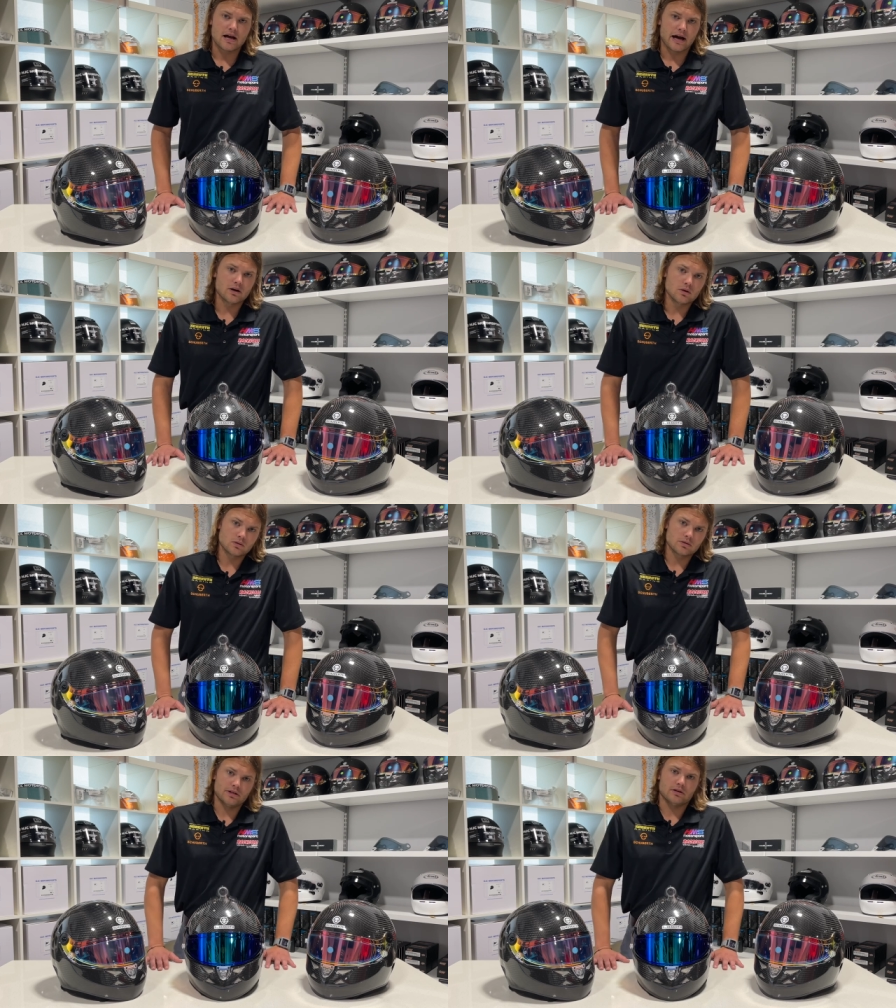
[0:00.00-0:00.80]
I
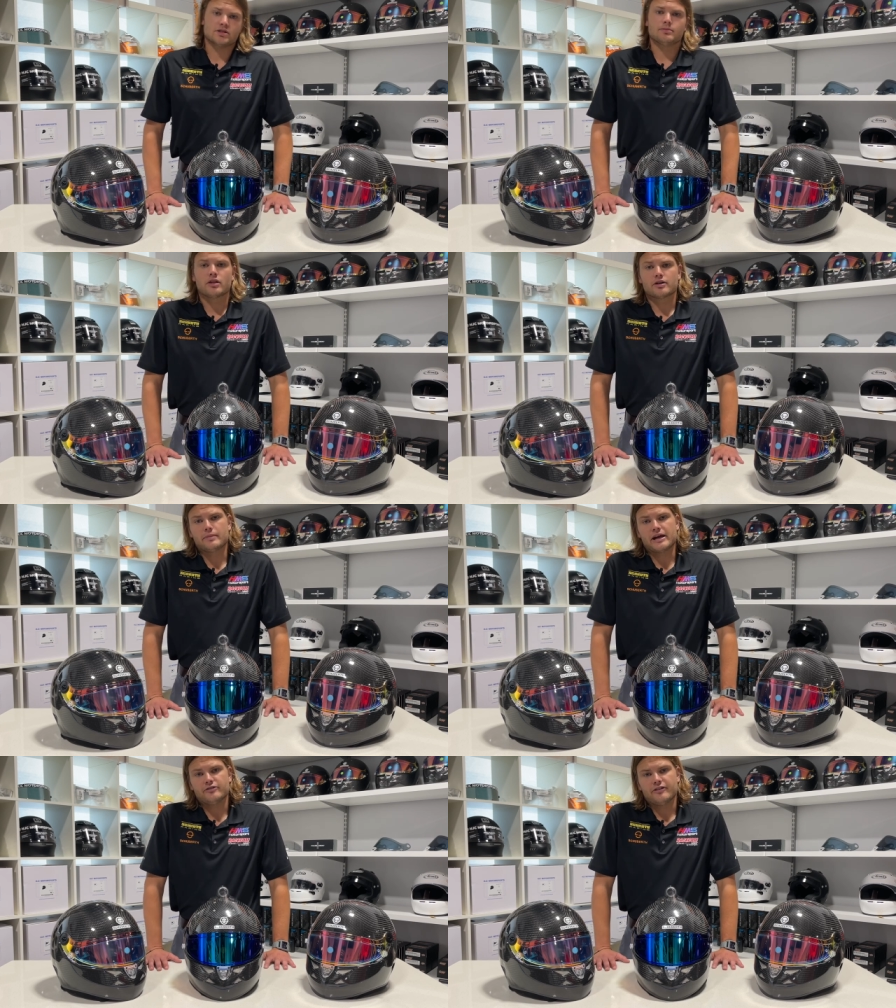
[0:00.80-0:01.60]
know, you know, some other
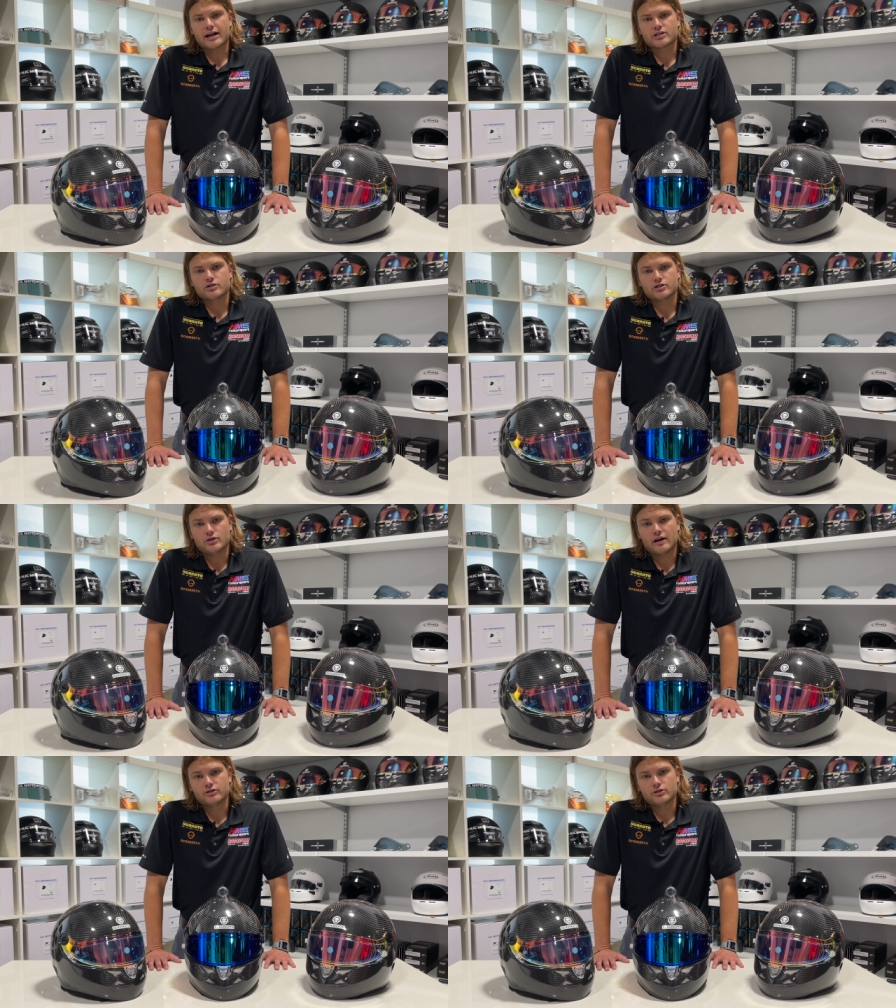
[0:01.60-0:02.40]
manufacturers,
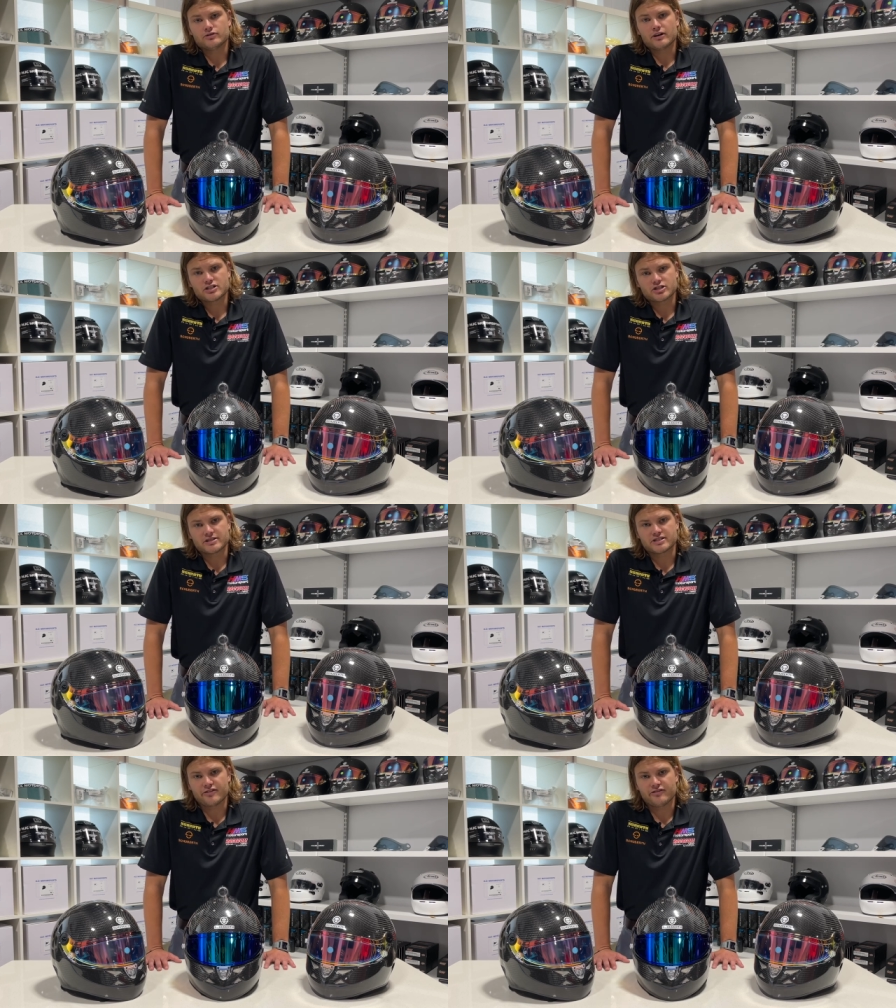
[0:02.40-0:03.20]
you have to use very
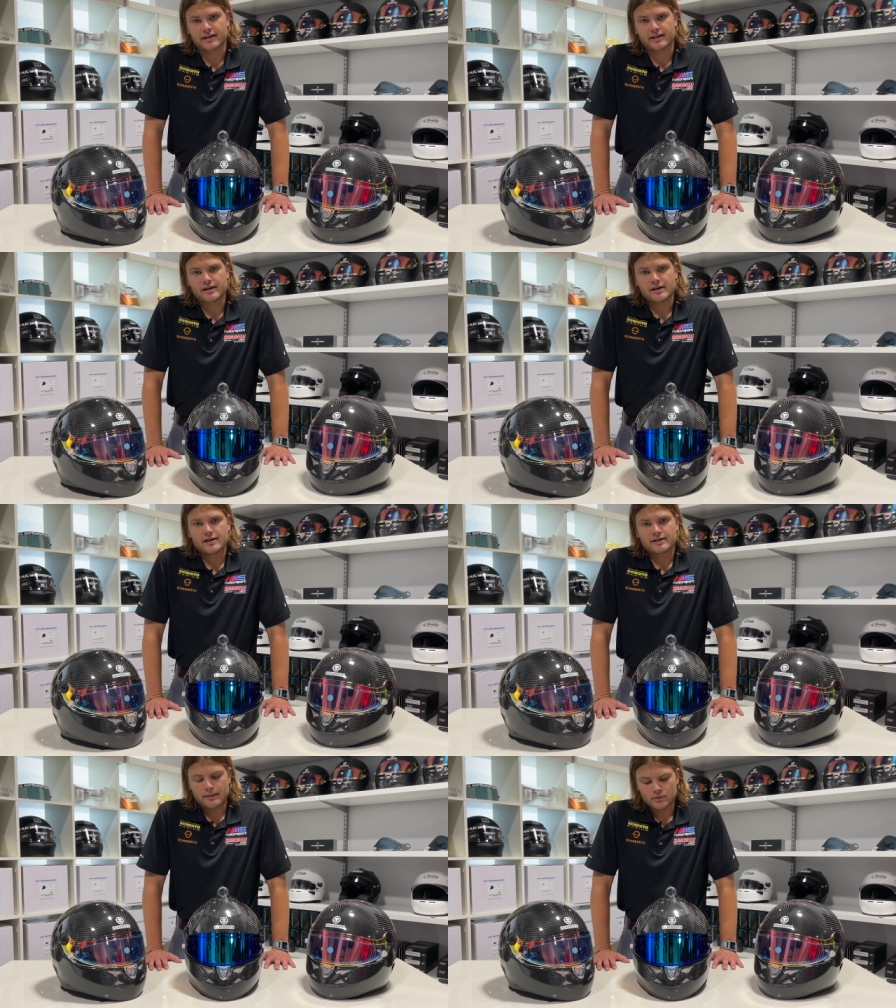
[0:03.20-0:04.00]
specific
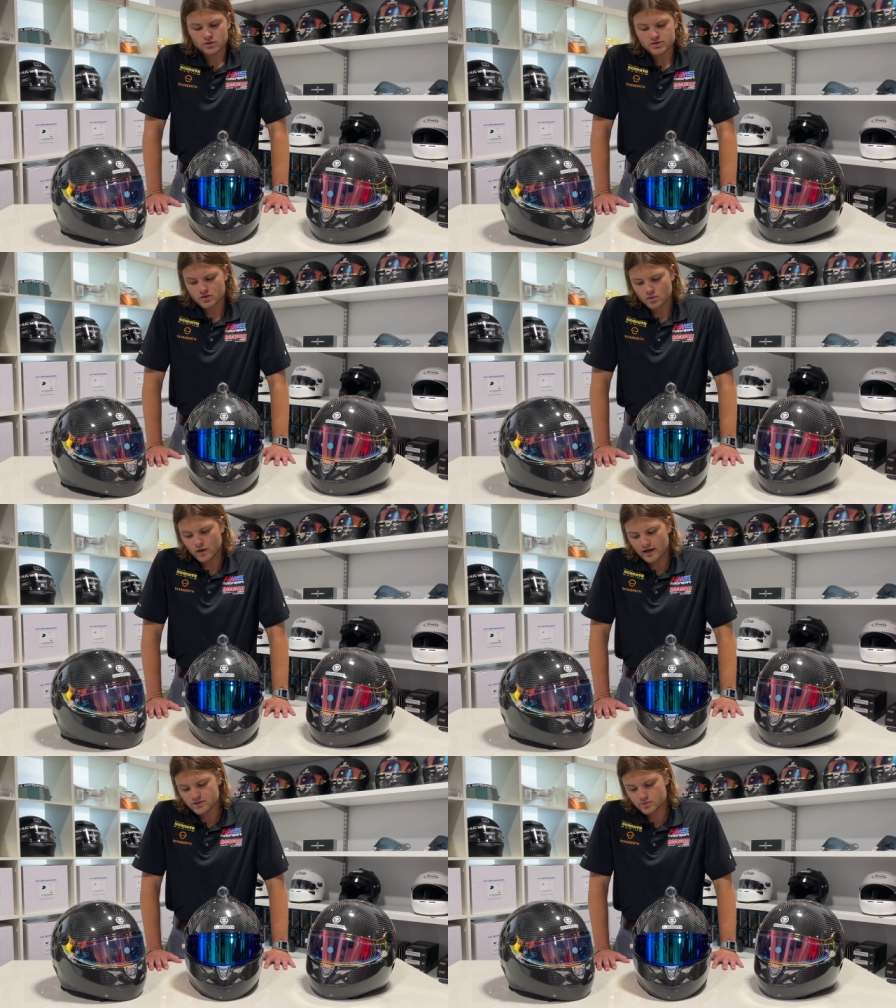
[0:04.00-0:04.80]
chemicals,
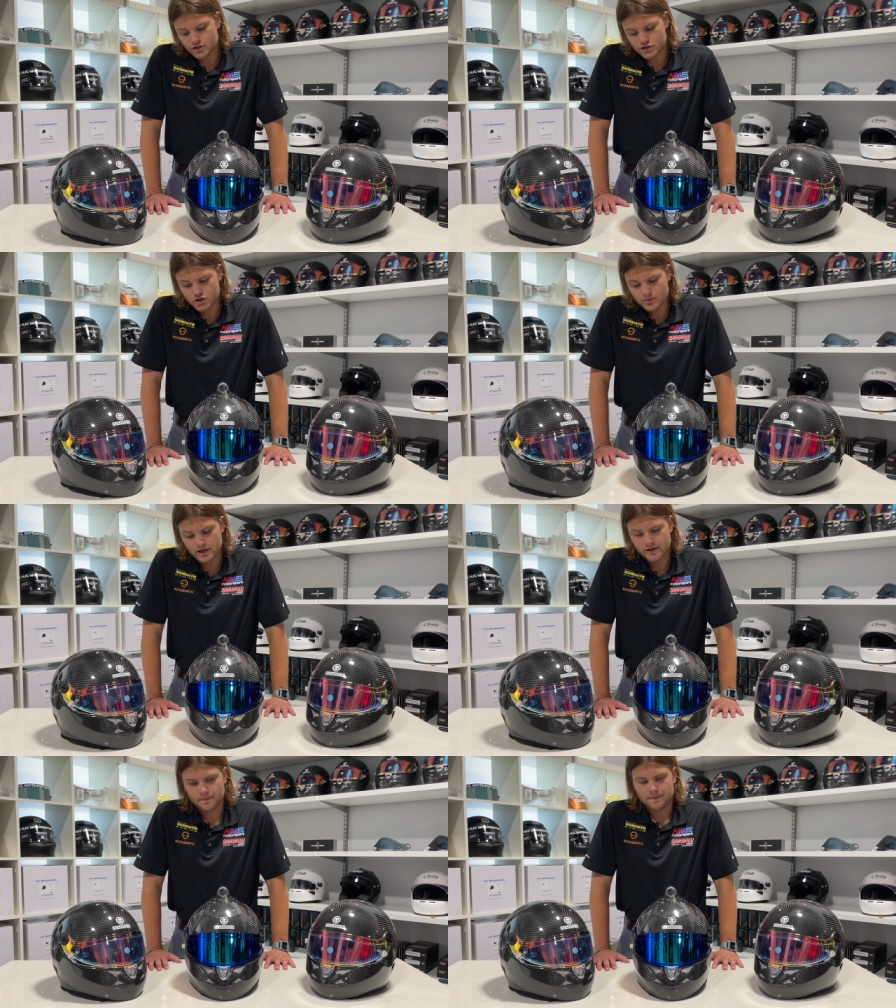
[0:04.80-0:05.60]
whereas with the
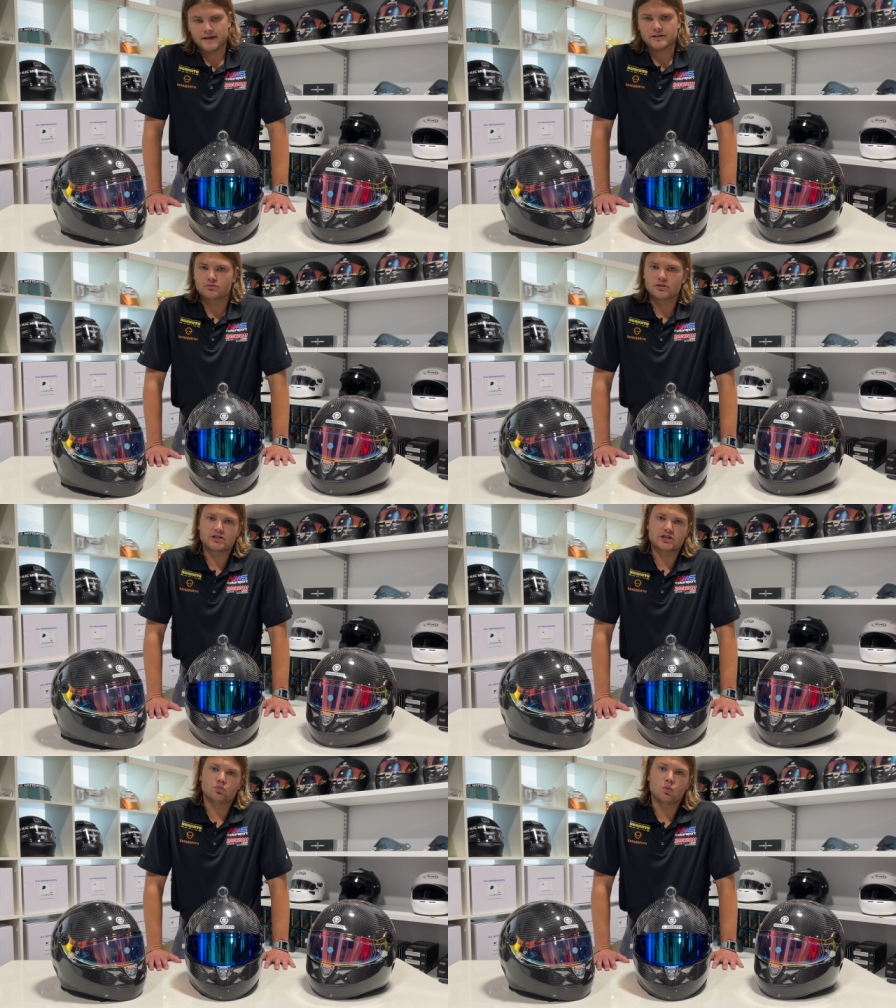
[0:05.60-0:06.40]
Schuberth, it's
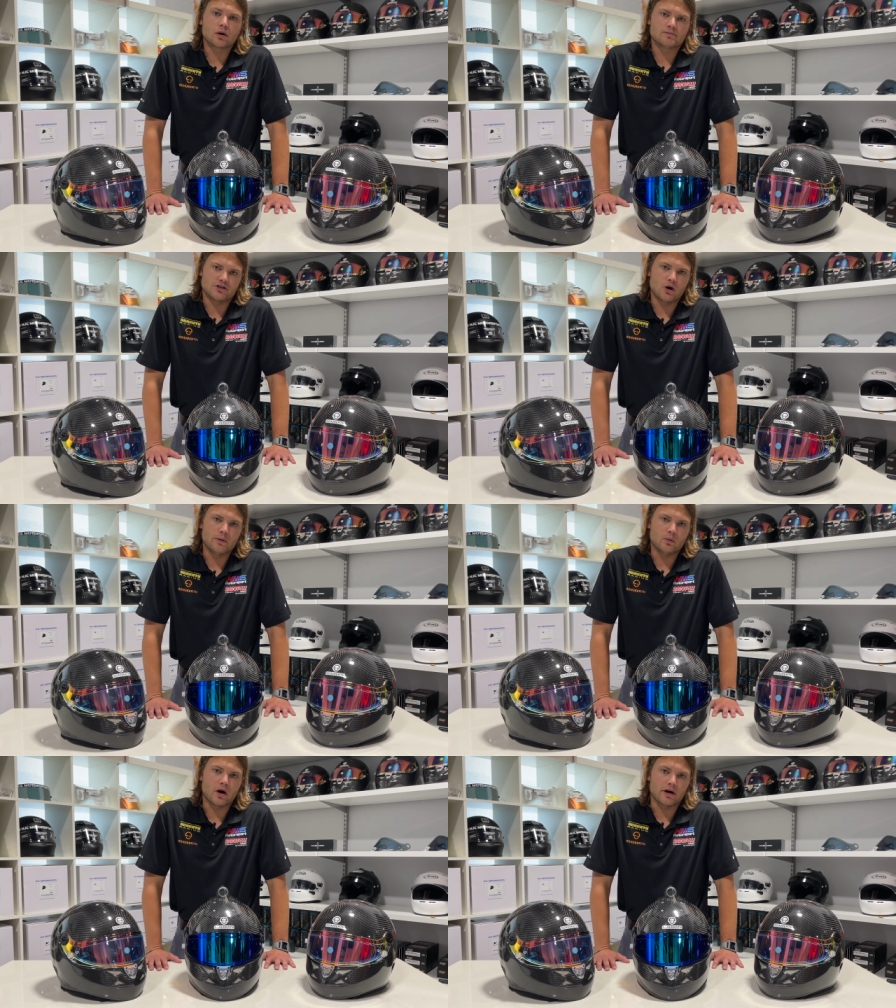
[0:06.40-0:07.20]
really just warm soap
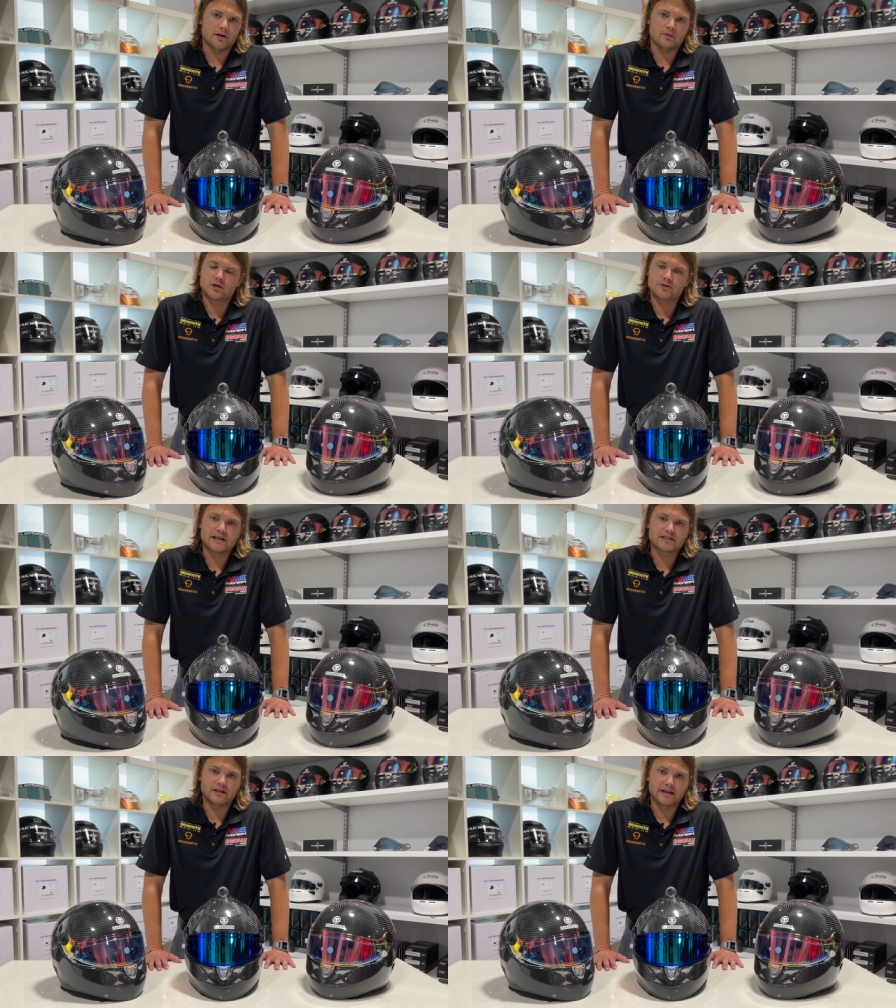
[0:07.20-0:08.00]
and water, which
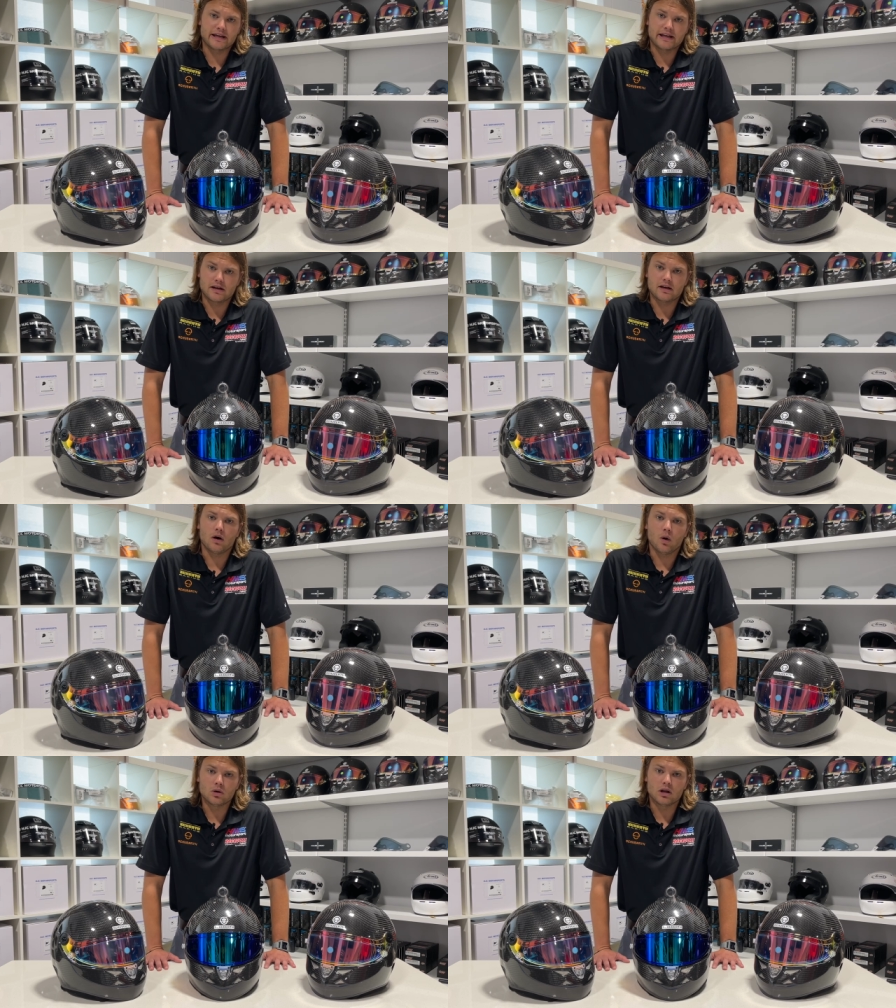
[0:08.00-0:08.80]
makes cleaning it
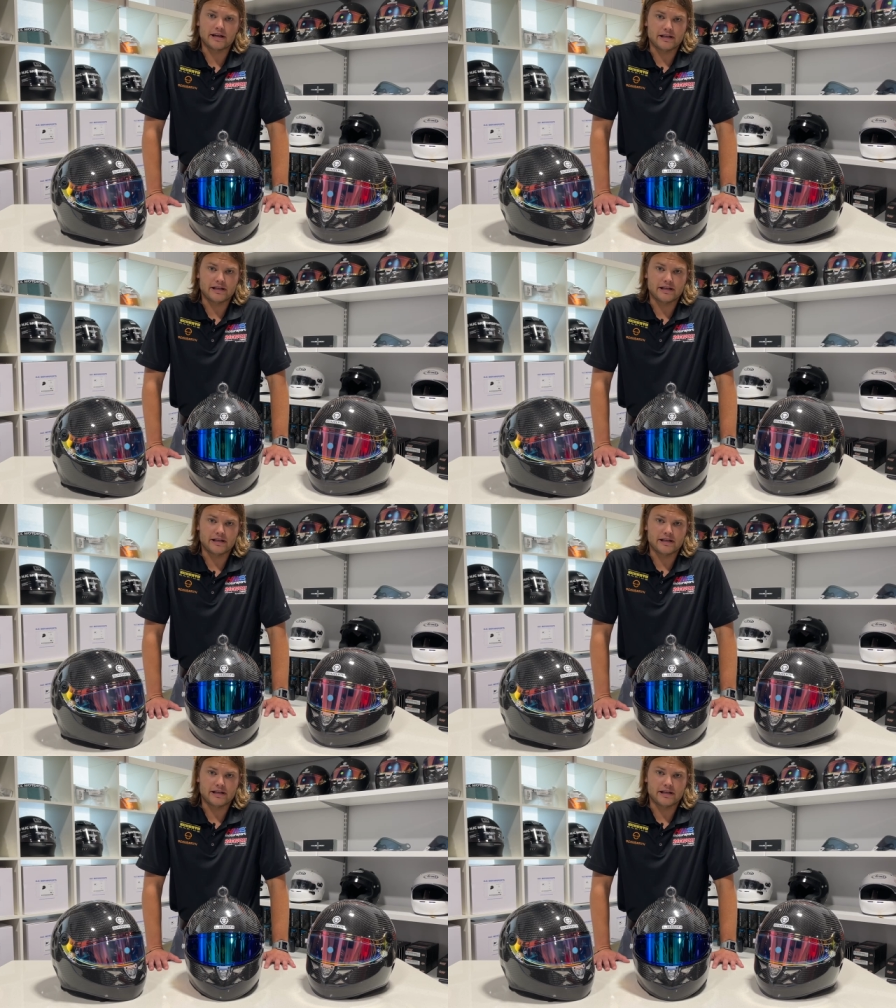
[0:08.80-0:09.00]
a whole lot